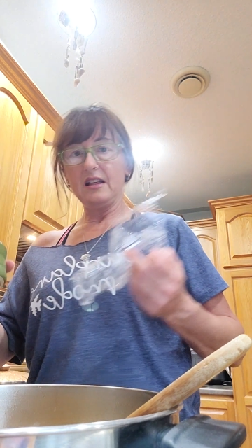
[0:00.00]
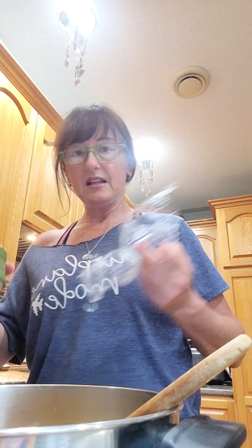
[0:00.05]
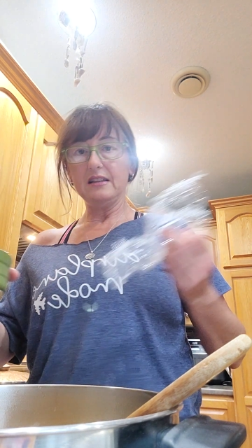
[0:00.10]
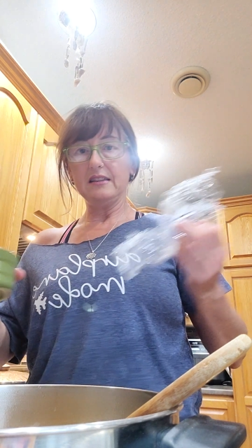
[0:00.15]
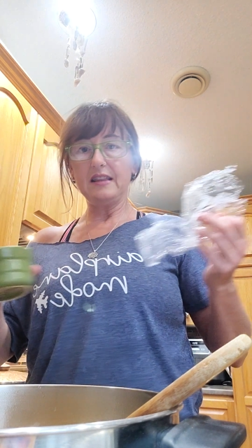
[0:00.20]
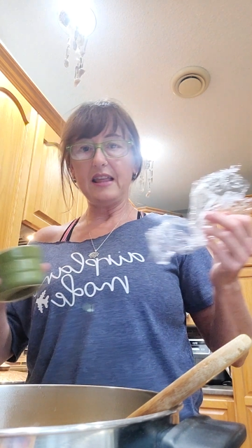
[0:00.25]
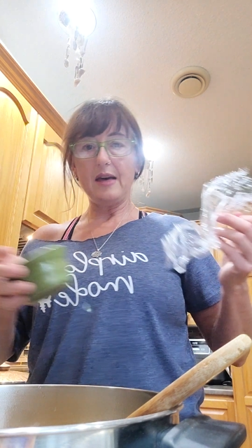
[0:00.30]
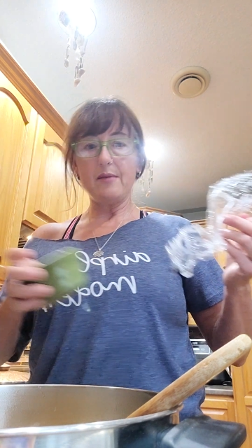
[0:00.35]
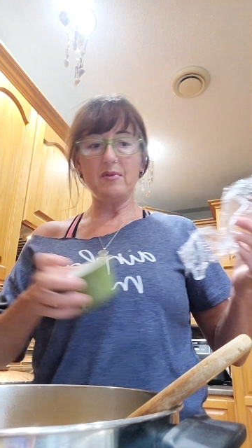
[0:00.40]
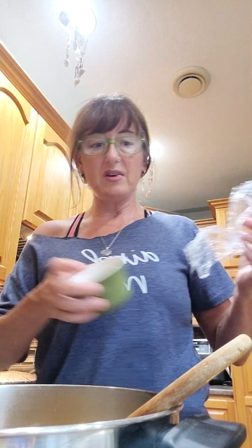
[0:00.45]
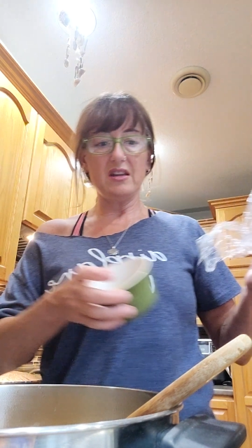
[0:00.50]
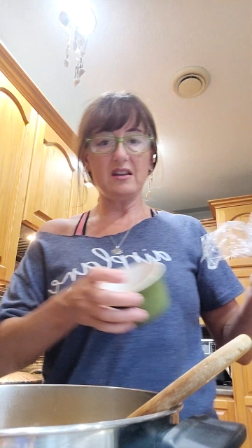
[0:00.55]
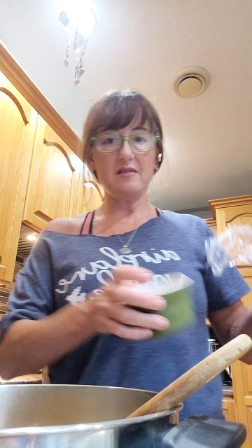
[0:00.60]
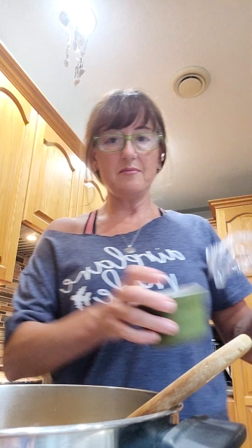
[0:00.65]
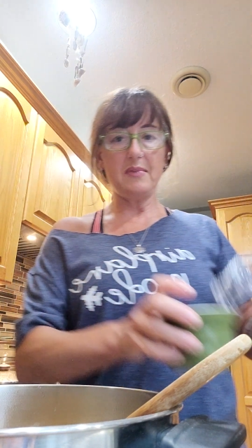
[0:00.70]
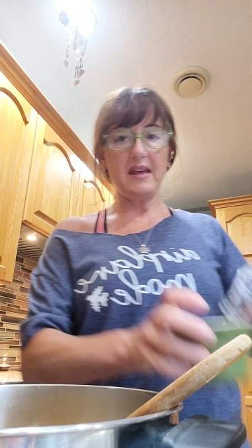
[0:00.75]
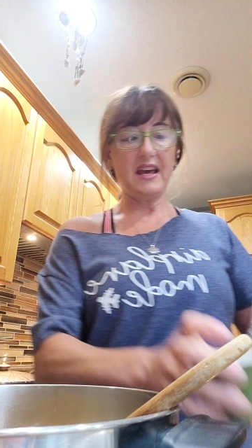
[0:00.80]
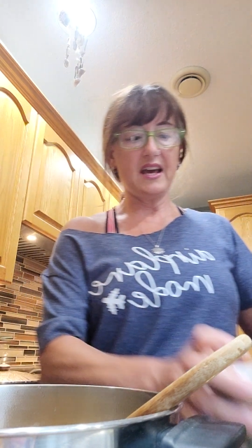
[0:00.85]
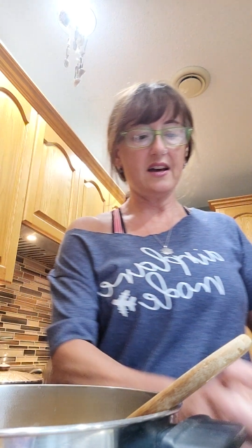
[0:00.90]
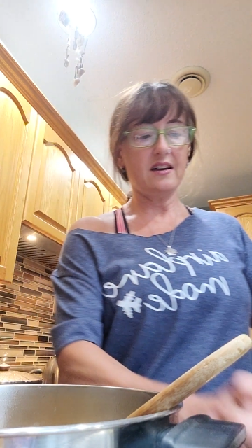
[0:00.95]
lemon
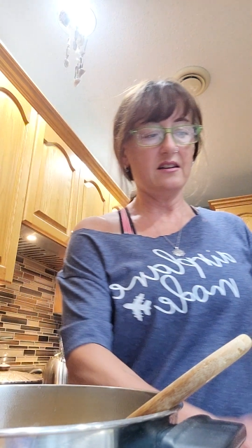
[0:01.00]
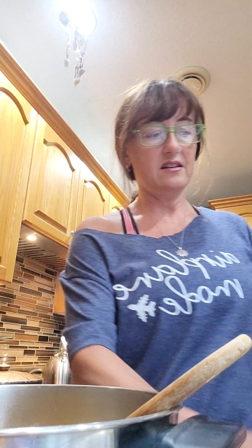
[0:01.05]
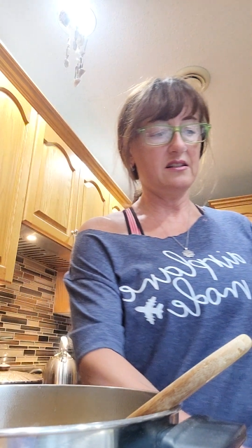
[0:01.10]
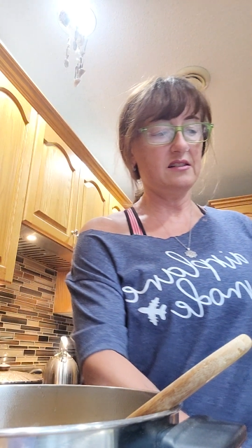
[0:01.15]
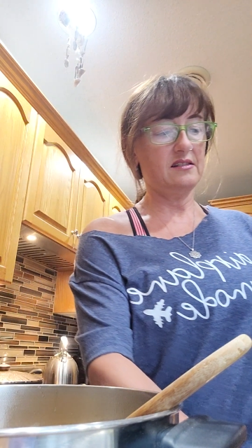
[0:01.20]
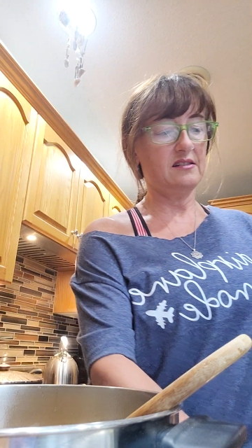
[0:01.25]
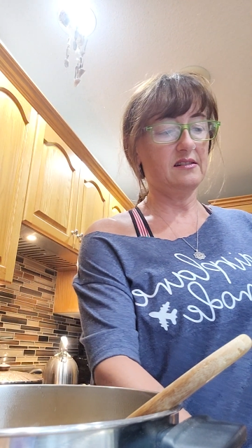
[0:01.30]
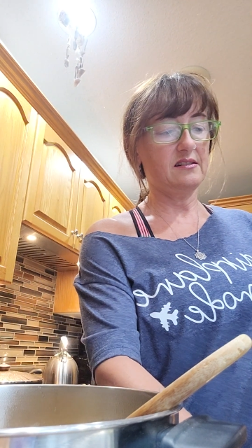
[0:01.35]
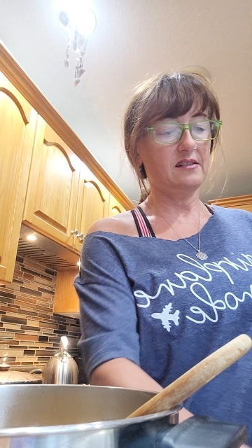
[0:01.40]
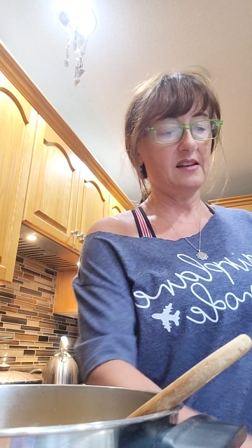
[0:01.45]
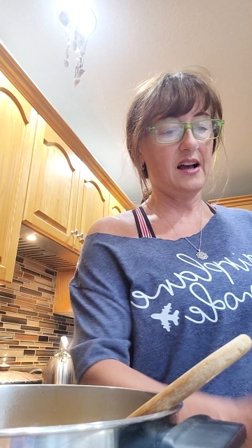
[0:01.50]
because